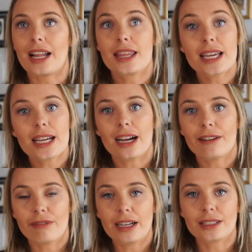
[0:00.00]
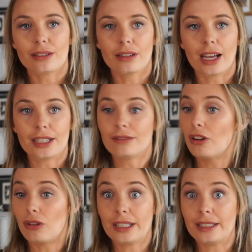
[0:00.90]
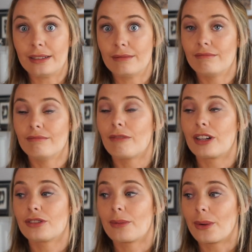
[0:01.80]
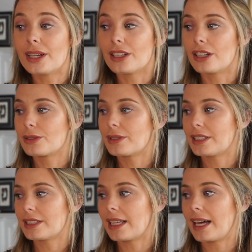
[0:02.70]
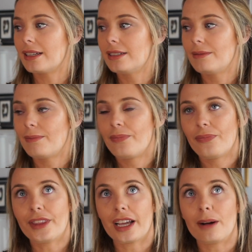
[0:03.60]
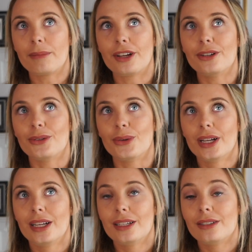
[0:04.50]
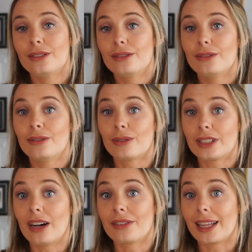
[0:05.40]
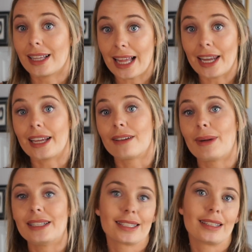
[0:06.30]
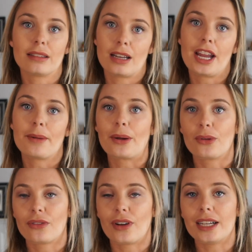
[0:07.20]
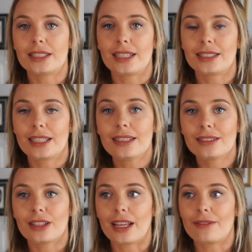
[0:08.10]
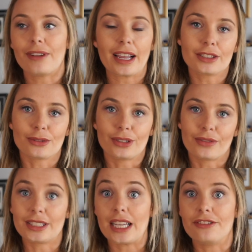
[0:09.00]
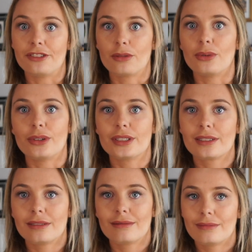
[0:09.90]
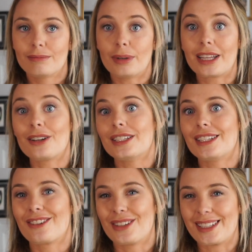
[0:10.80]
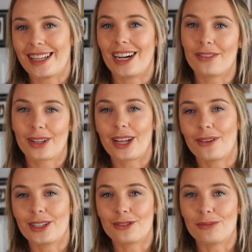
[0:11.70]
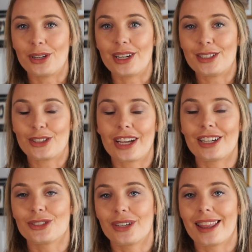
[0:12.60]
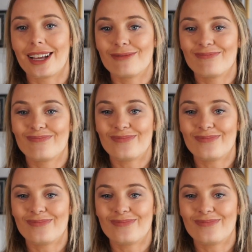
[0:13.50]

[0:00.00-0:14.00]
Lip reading: I think I read online, not in when I was doing my research, was just that the company who looked after the cladding basically lied about all the fire testing. So they faked all of the safety reports, but they only agreed to that after they agreed to immunity, so they can't do anything.